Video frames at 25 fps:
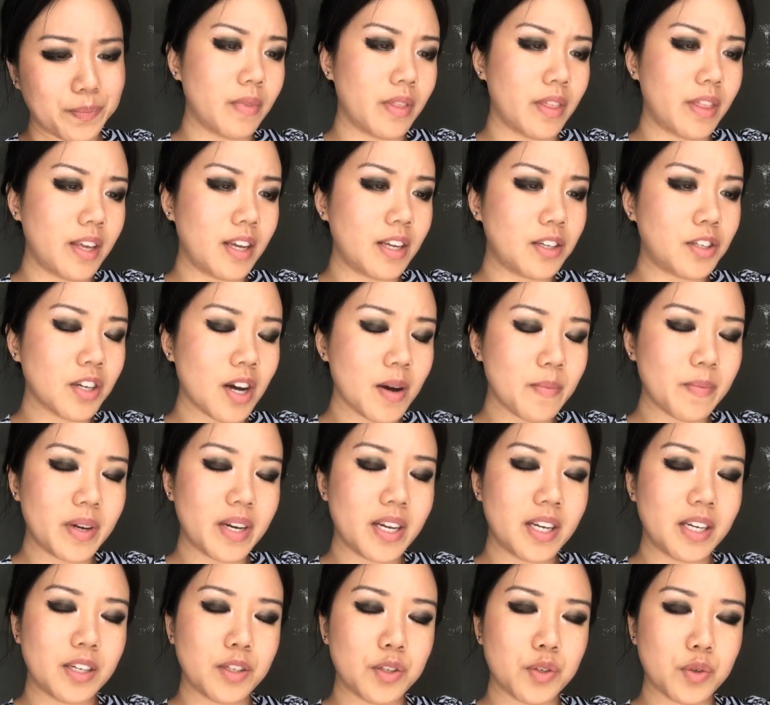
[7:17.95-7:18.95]
The
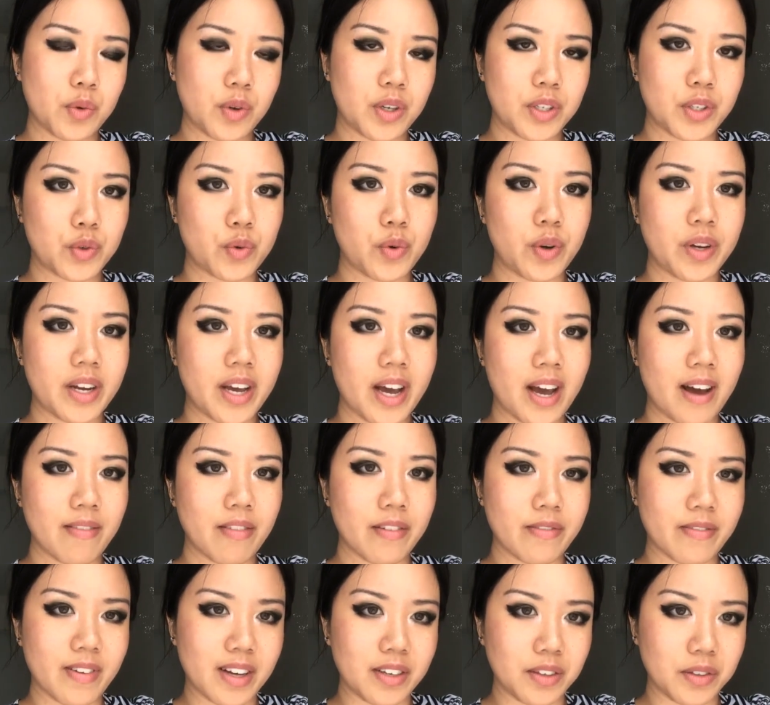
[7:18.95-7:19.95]
dominant is always going to
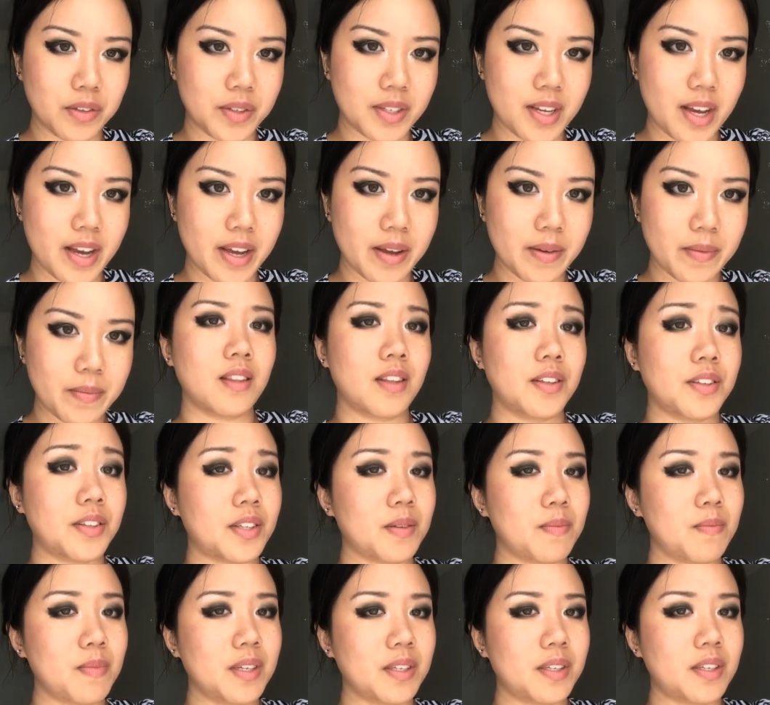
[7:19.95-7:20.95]
have the final say. The
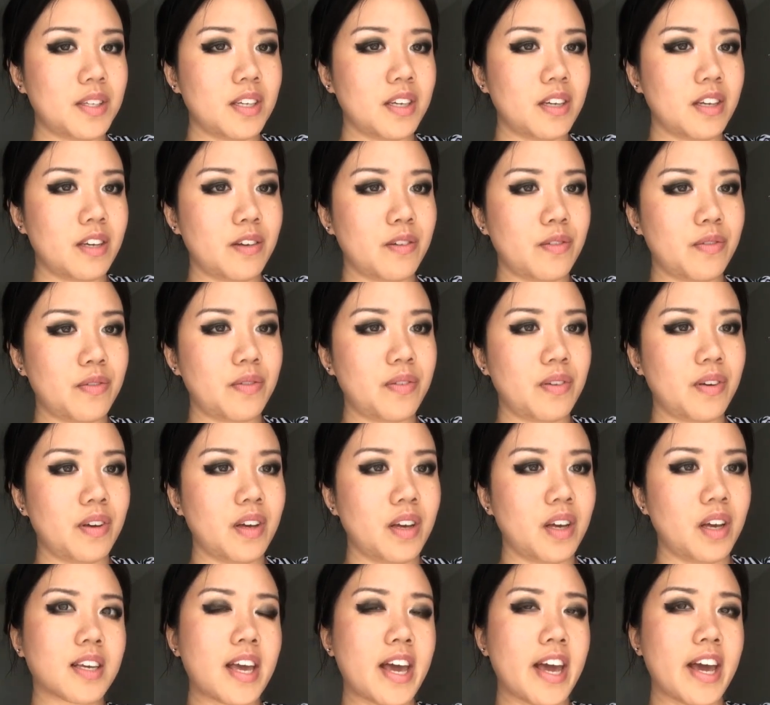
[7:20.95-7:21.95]
submissive
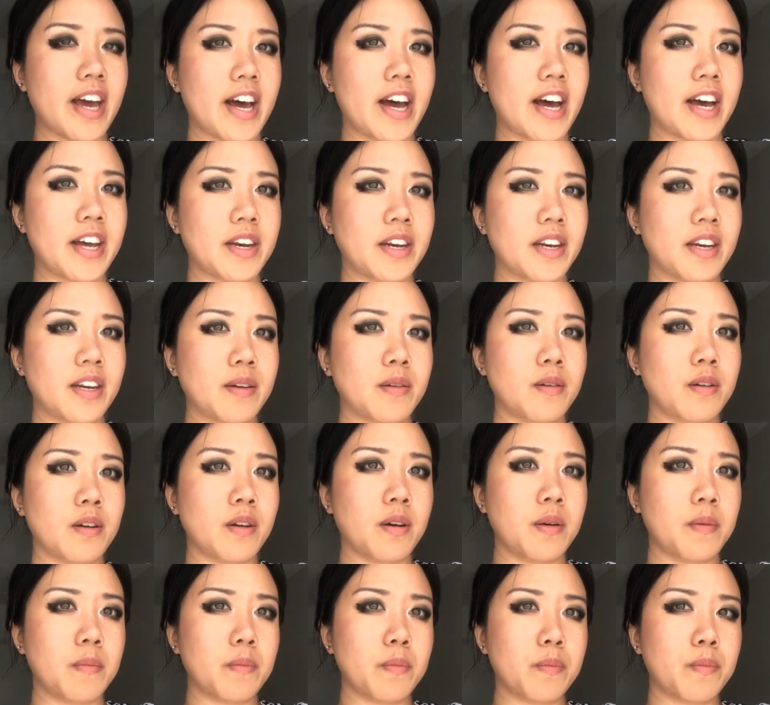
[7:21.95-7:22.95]

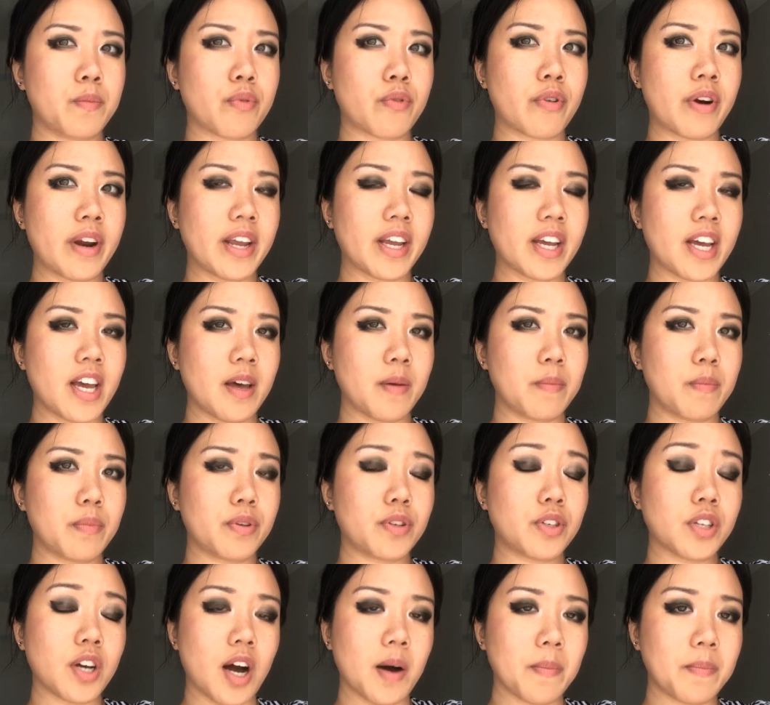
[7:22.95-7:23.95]
can bring up
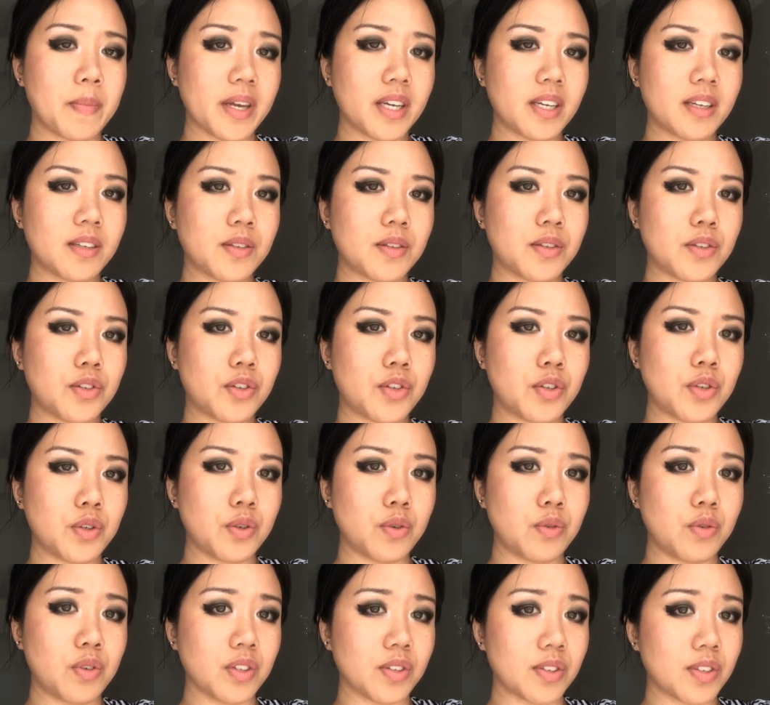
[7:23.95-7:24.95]
topics
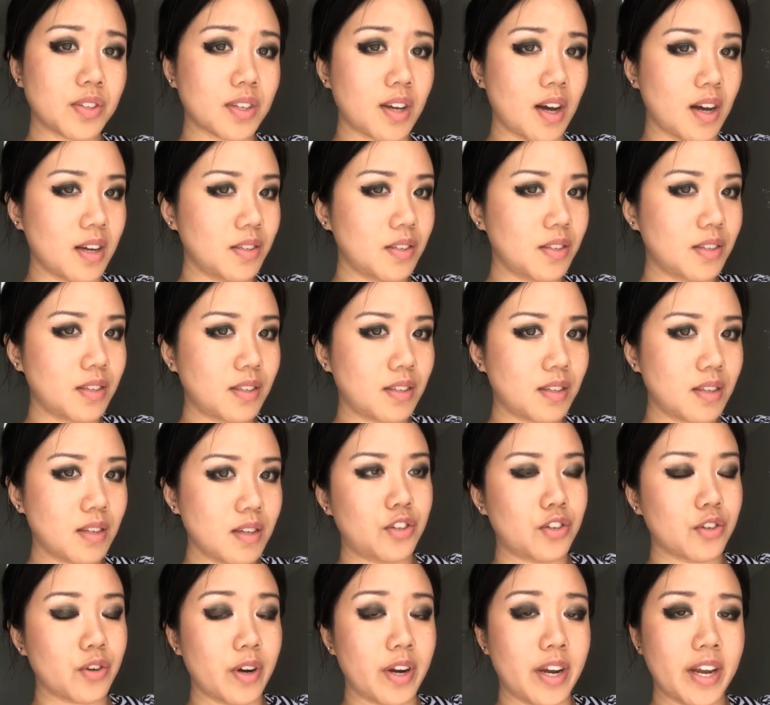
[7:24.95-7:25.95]
to discuss
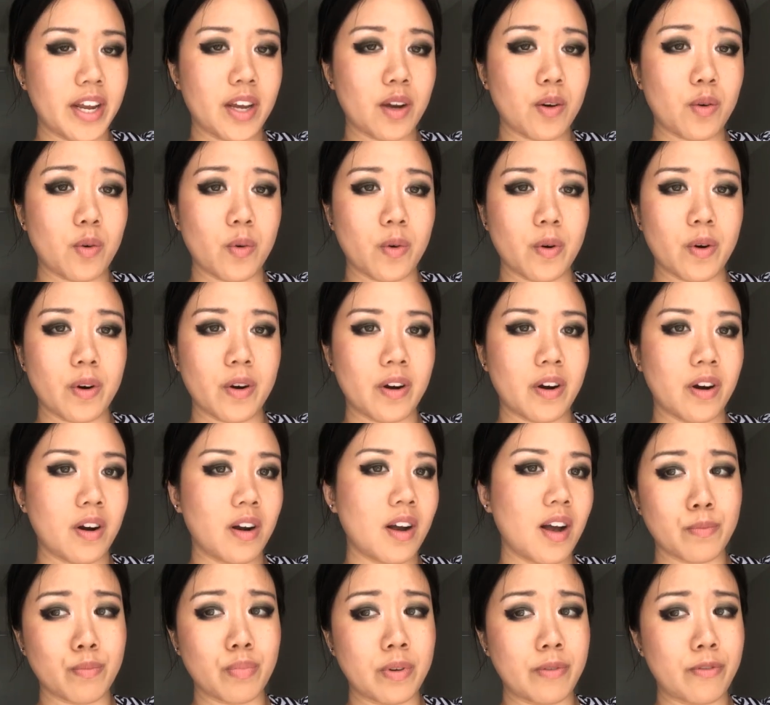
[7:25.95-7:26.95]
during
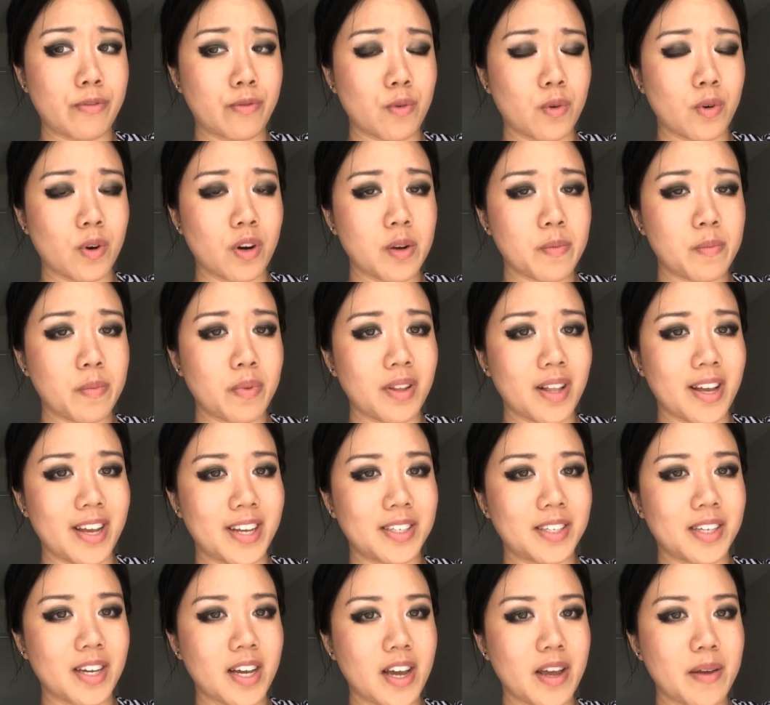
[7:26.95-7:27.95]
or before
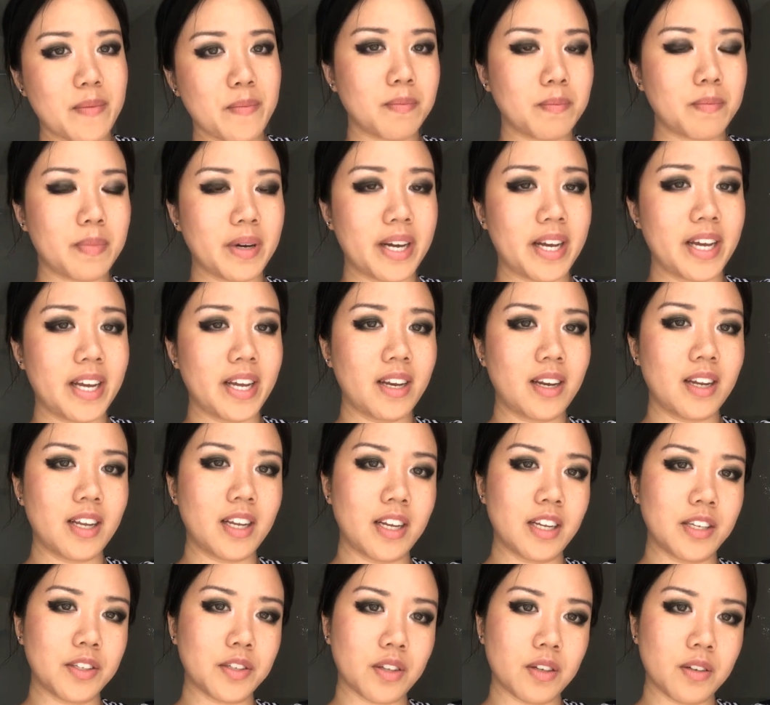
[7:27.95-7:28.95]
playtime, but
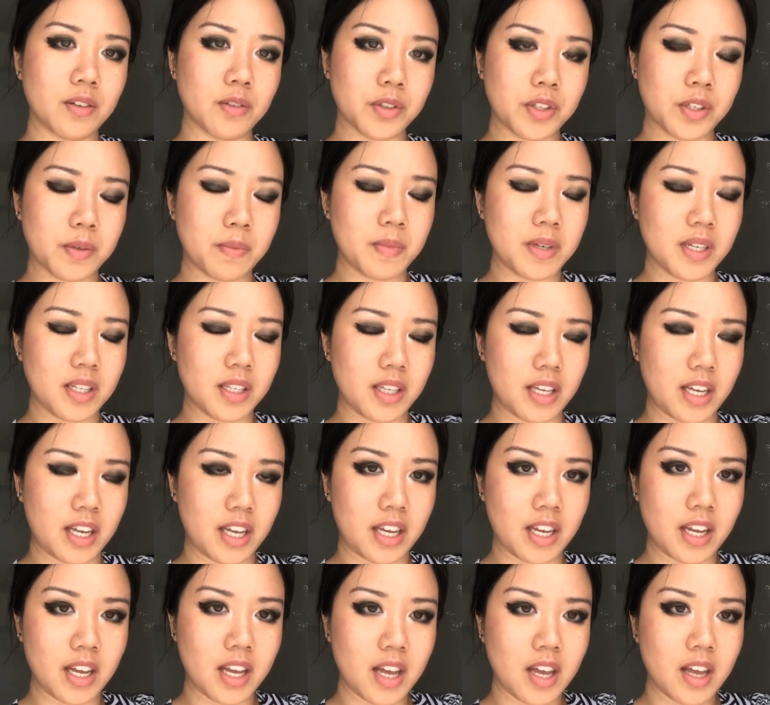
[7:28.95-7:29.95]
it is
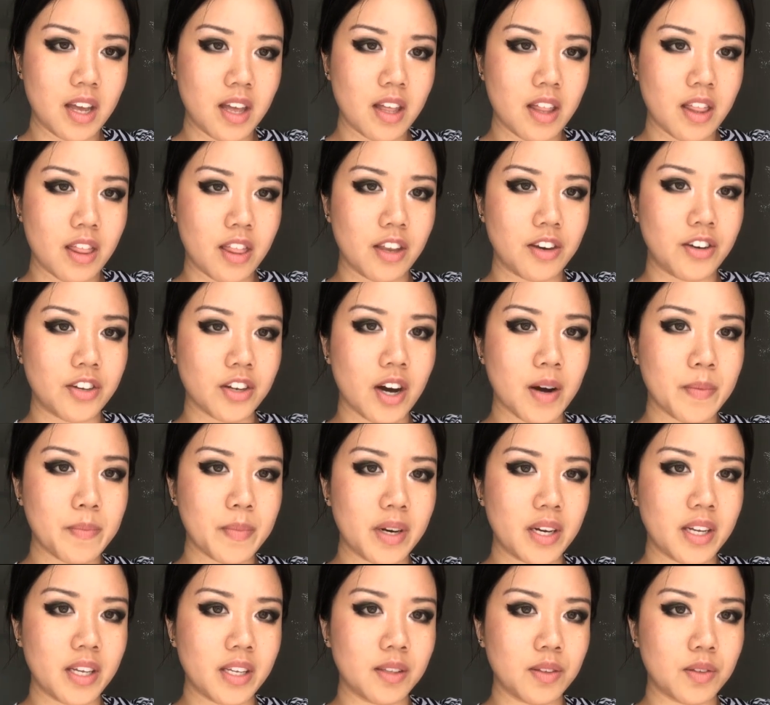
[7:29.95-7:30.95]
ultimately the
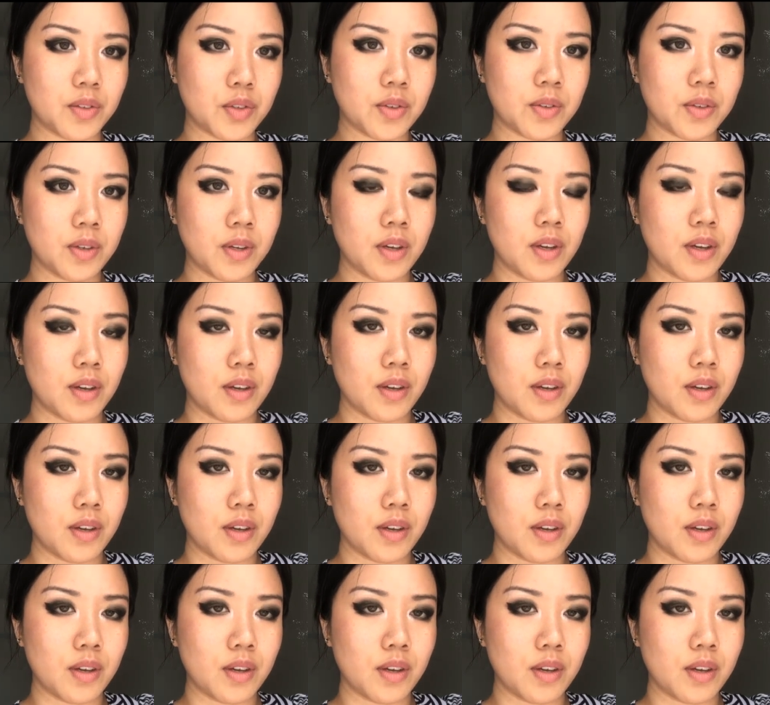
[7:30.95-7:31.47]
dominant's